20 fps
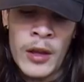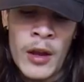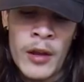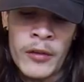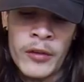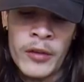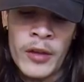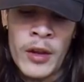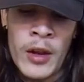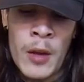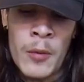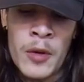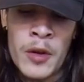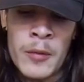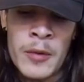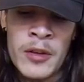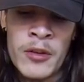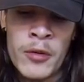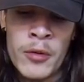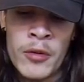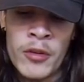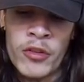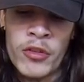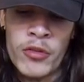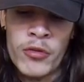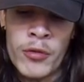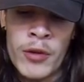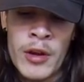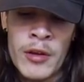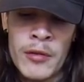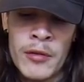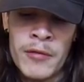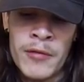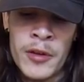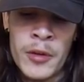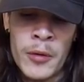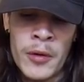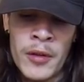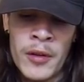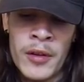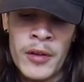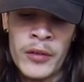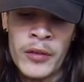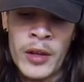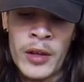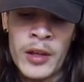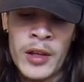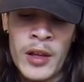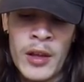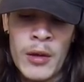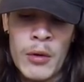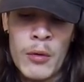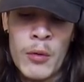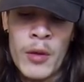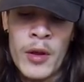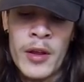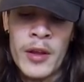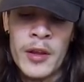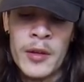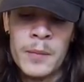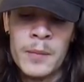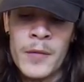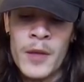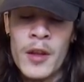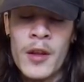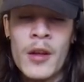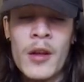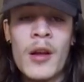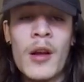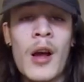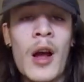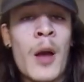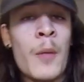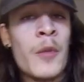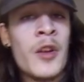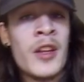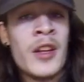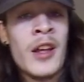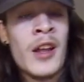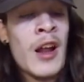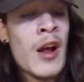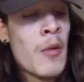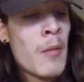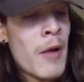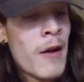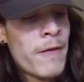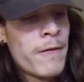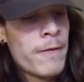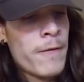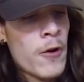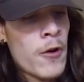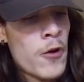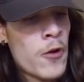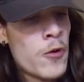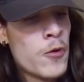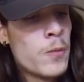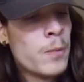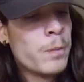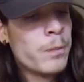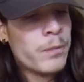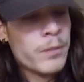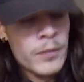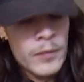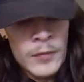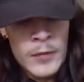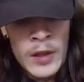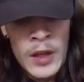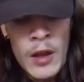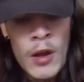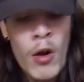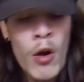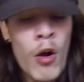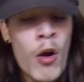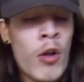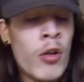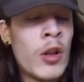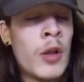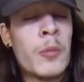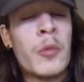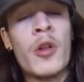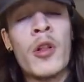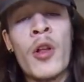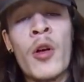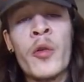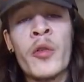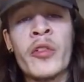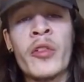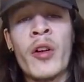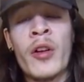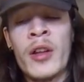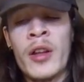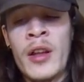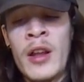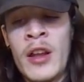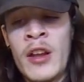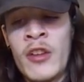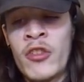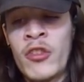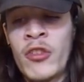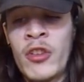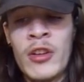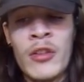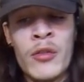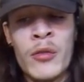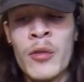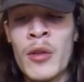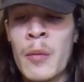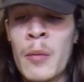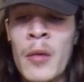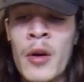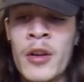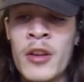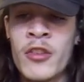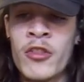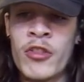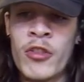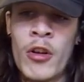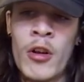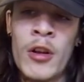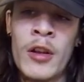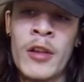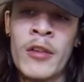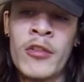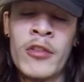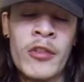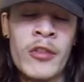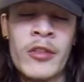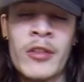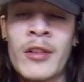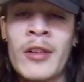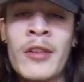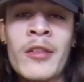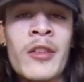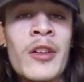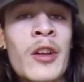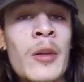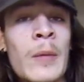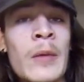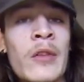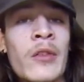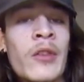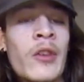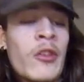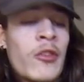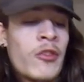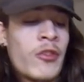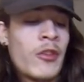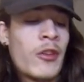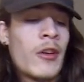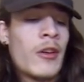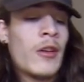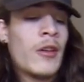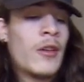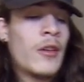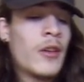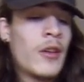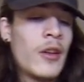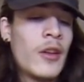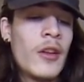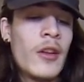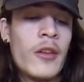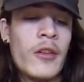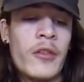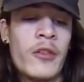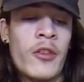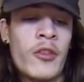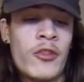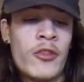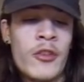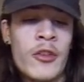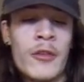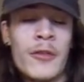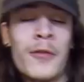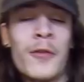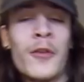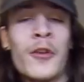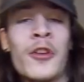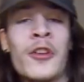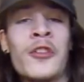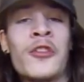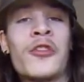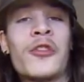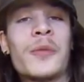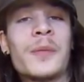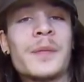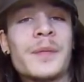I said, I'm going to be doing a strain review on this. I can't wait. I'm going to get out my phone, get all up close on it, HD, do the money shot. It's just, it's going to be such good footage.